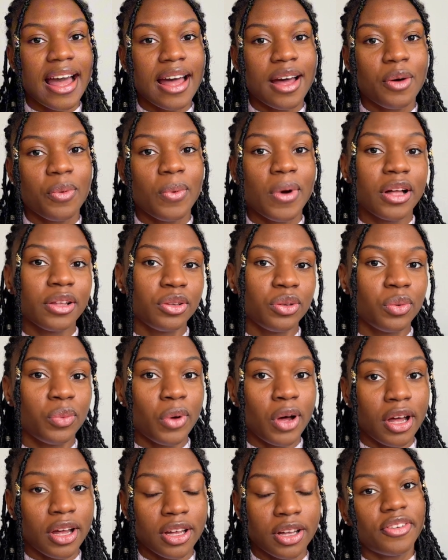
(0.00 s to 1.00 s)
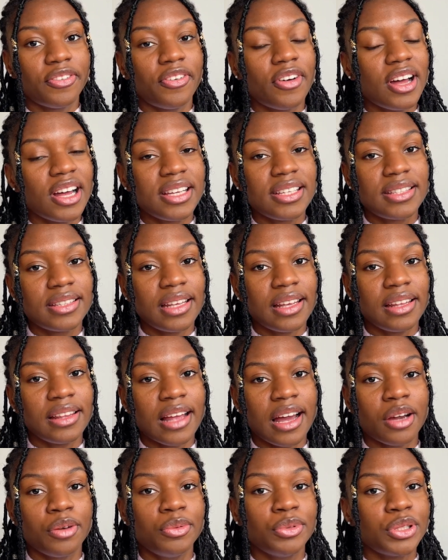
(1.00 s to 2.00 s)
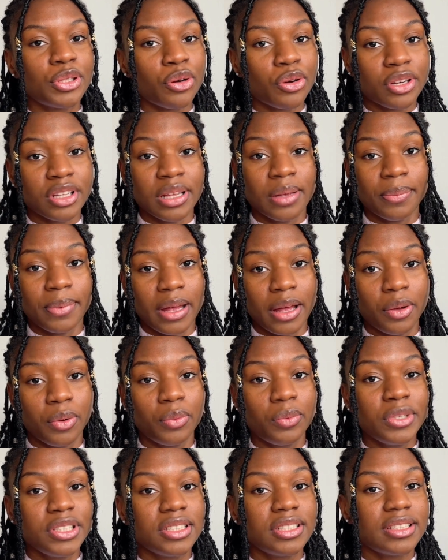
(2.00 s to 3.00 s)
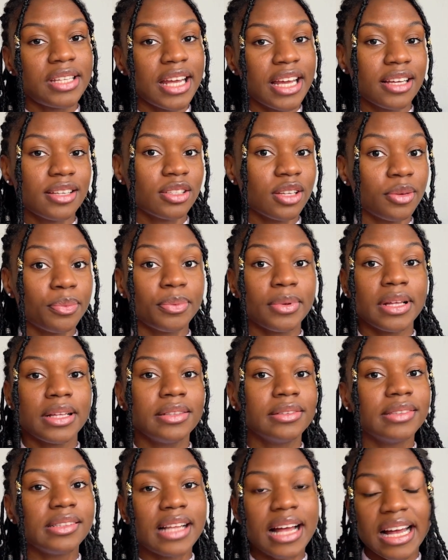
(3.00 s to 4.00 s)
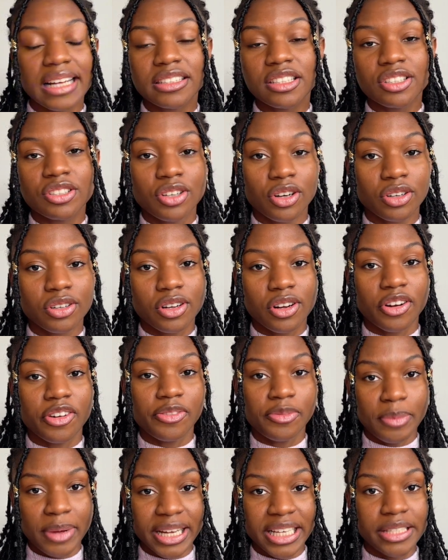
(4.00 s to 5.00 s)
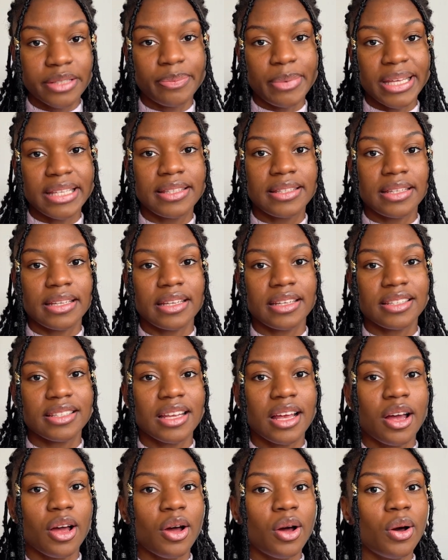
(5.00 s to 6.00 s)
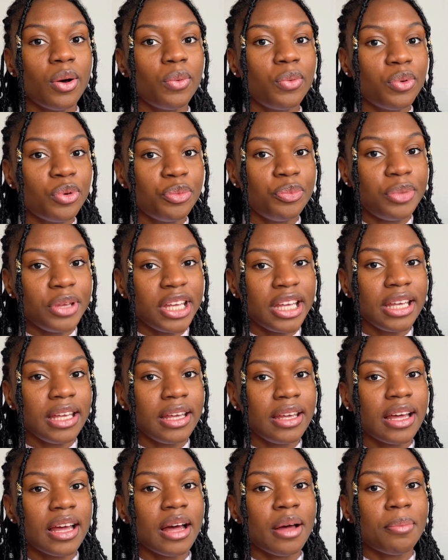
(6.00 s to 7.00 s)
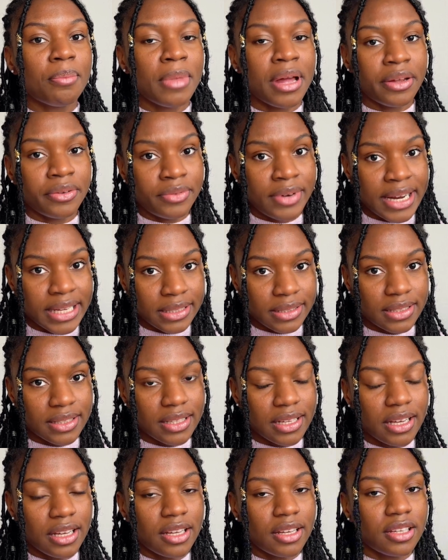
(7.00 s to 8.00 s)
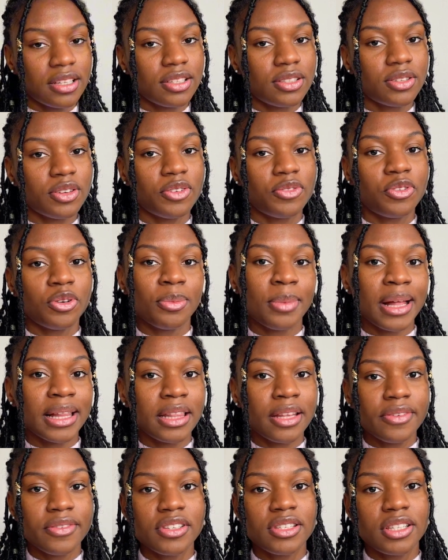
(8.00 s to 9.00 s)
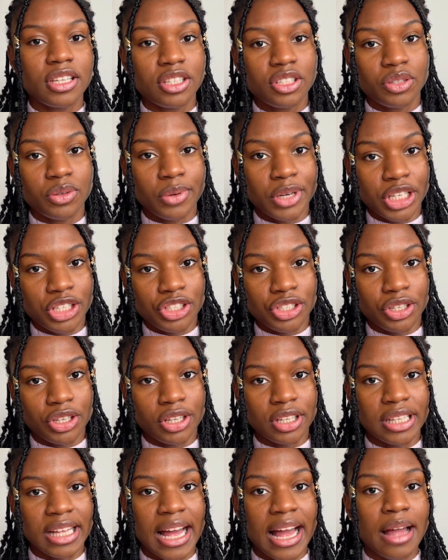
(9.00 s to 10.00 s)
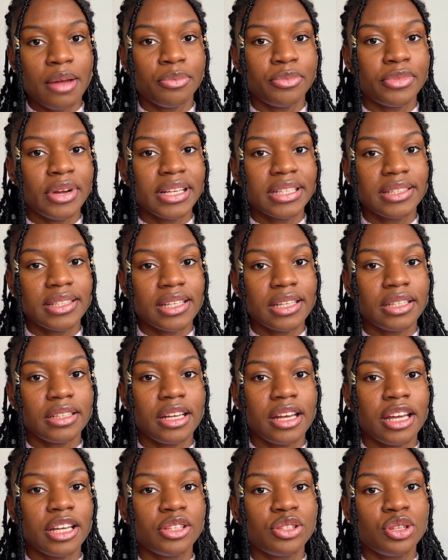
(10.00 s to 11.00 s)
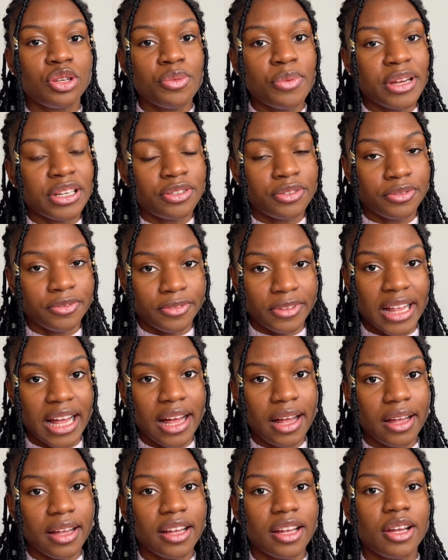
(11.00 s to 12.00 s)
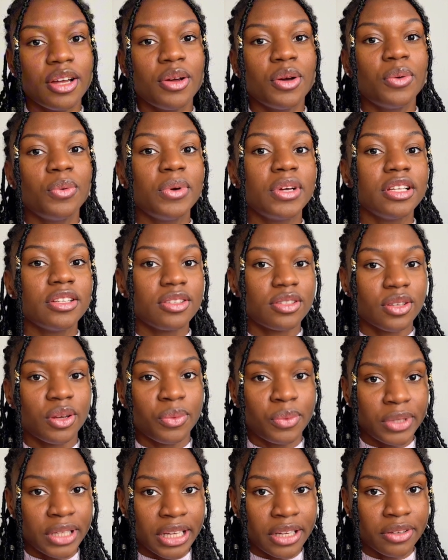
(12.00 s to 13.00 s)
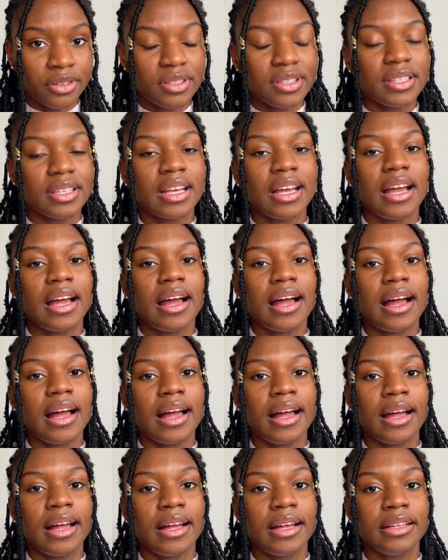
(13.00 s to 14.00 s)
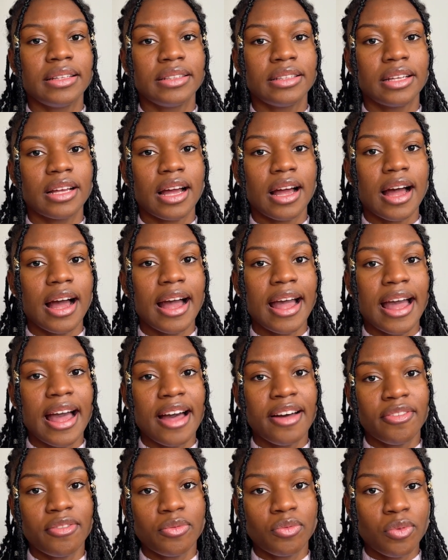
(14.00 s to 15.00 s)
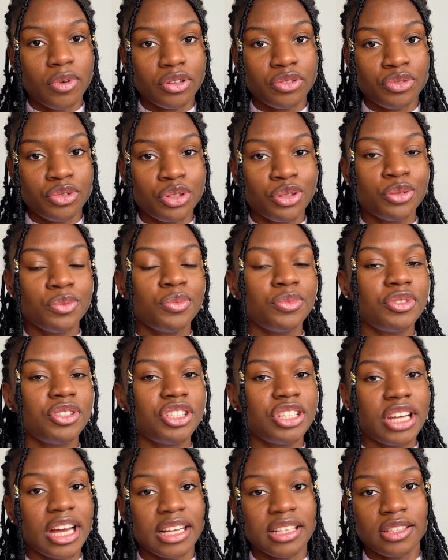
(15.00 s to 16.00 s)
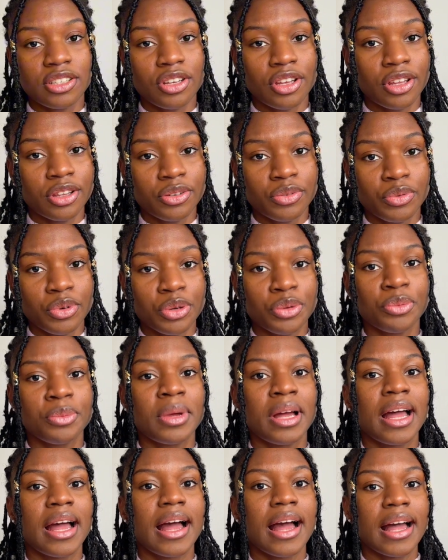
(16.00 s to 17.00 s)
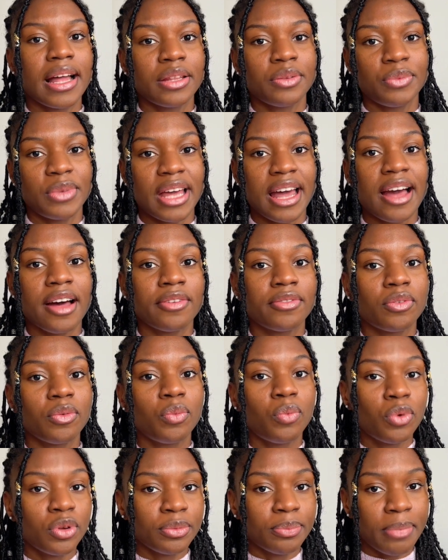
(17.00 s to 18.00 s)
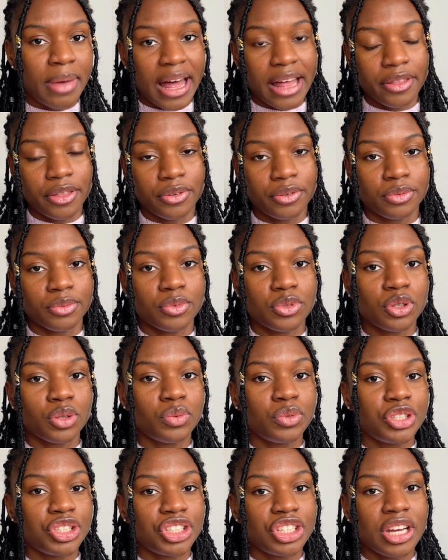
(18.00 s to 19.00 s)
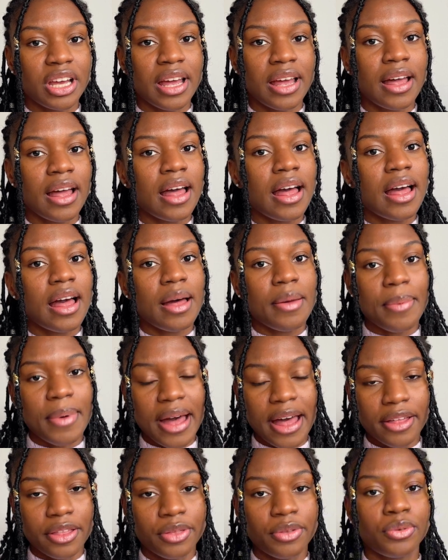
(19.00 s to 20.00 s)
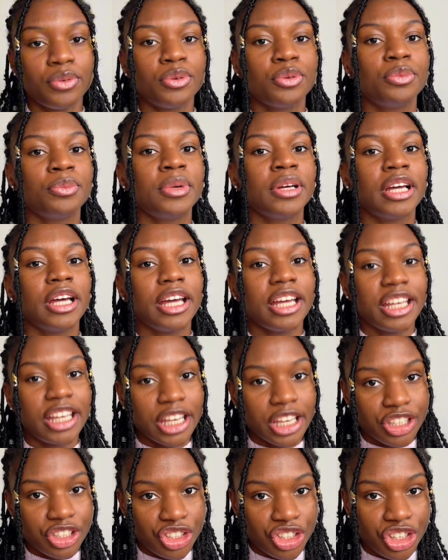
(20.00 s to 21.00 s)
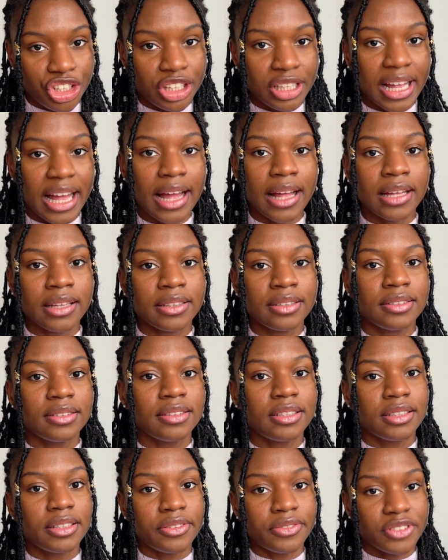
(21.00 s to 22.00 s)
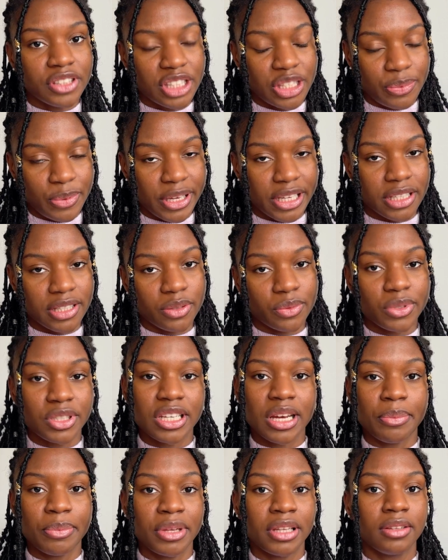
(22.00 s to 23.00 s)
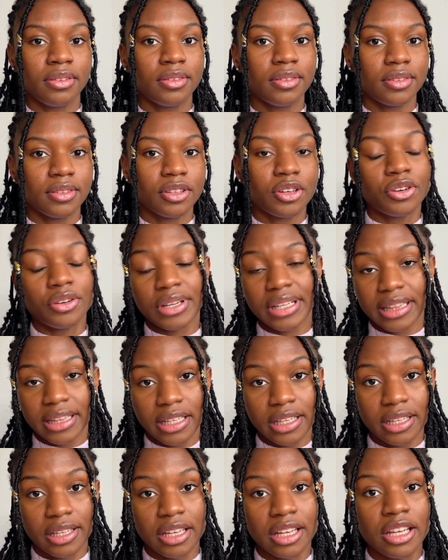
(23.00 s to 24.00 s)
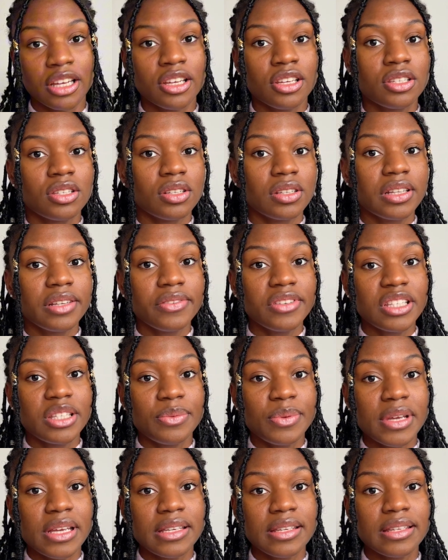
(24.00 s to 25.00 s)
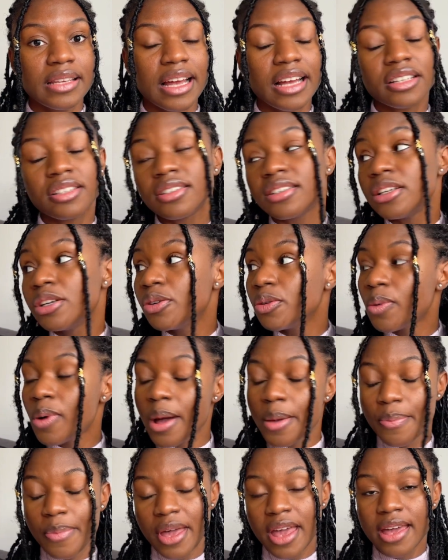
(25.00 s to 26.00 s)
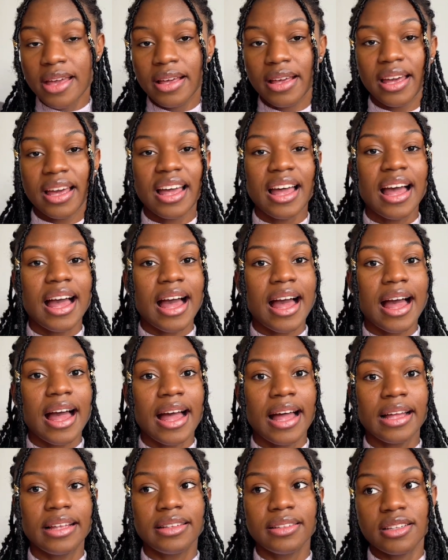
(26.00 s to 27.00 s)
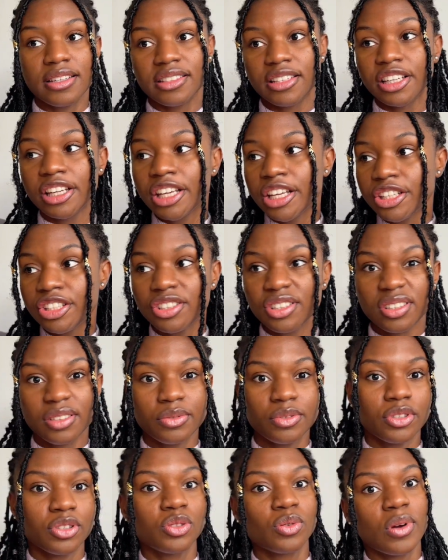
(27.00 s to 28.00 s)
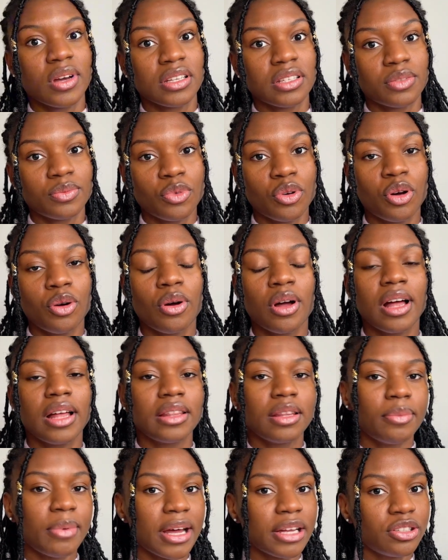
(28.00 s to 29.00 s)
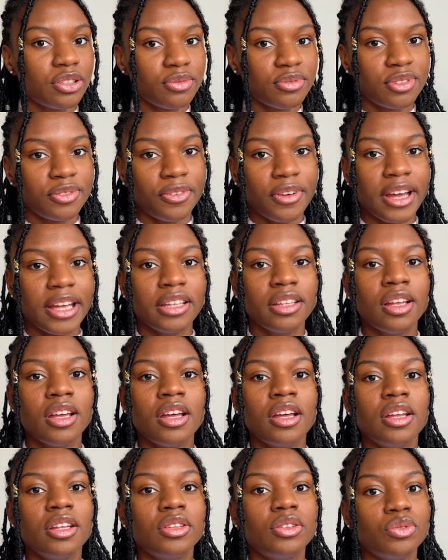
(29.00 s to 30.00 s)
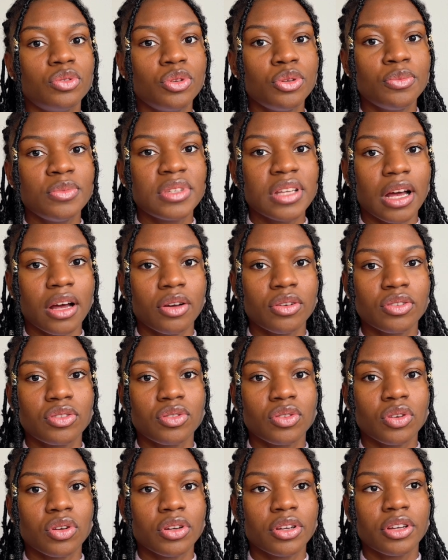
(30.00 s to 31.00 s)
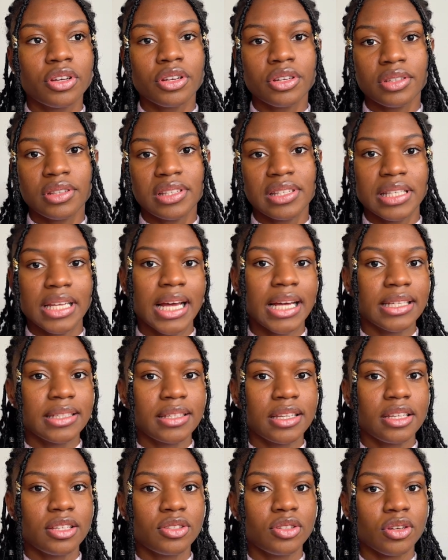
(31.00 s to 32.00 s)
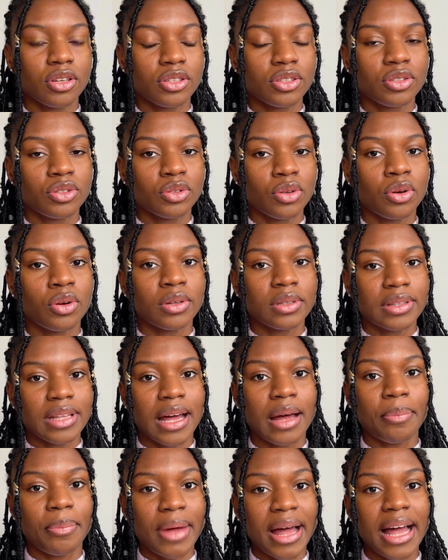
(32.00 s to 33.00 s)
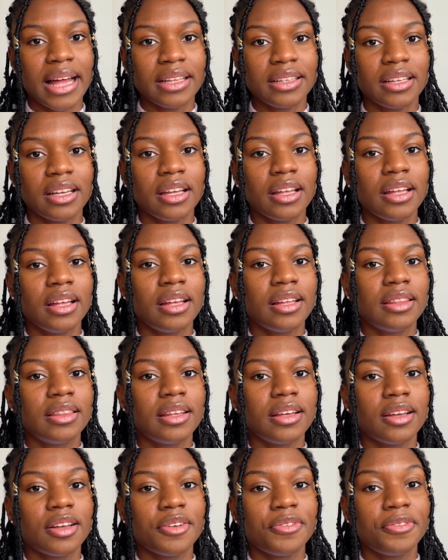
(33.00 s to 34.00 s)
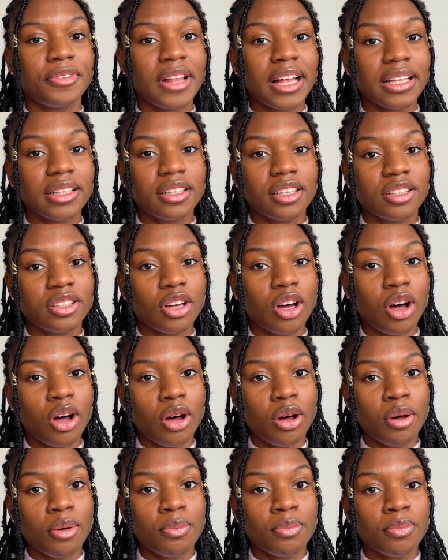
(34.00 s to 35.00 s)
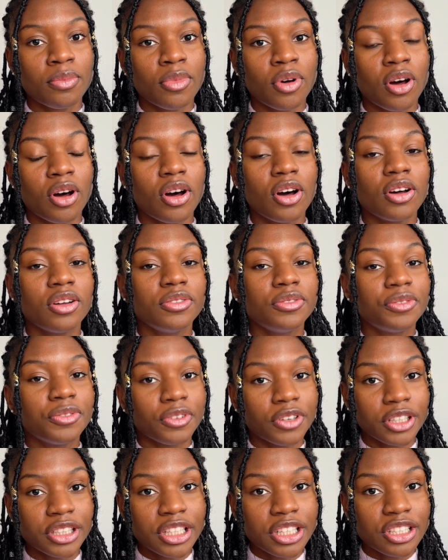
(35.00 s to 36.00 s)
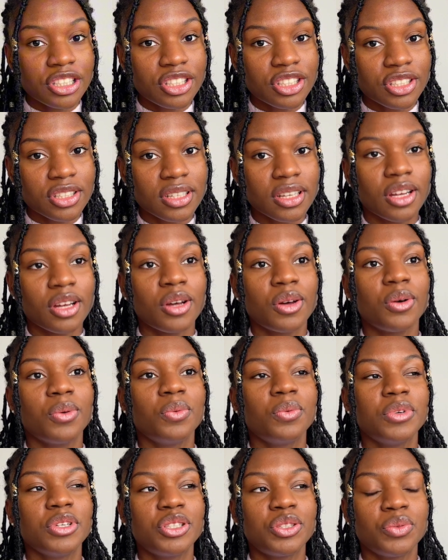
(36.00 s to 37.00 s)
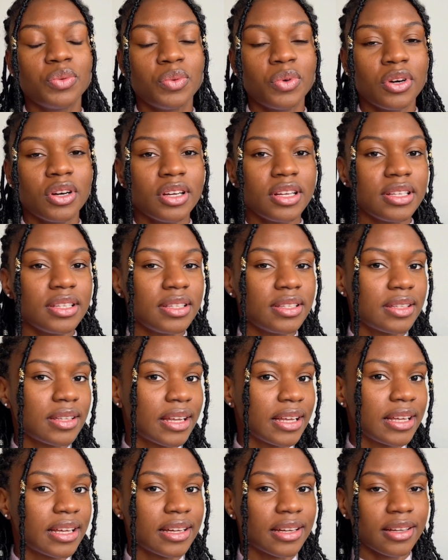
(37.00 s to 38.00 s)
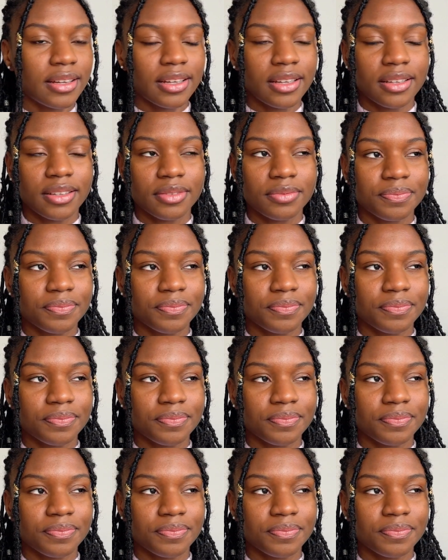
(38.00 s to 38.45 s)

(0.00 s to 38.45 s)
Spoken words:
while you work. First thing I will be talking about, which takes up a large chunk of my expenses, will be my rent. So for my living situation, I'm renting a 2-bedroom flat with someone else, and I have one room, she has the other room, and we have one bathroom. So we share a bathroom, a kitchen, and the living space, which I'm in currently. So the living space is actually quite big, and there's a kitchen which is quite small, and the bathroom's fine. The rooms are also good sizes, so it's not that bad. The flat did come unfurnished, which was like a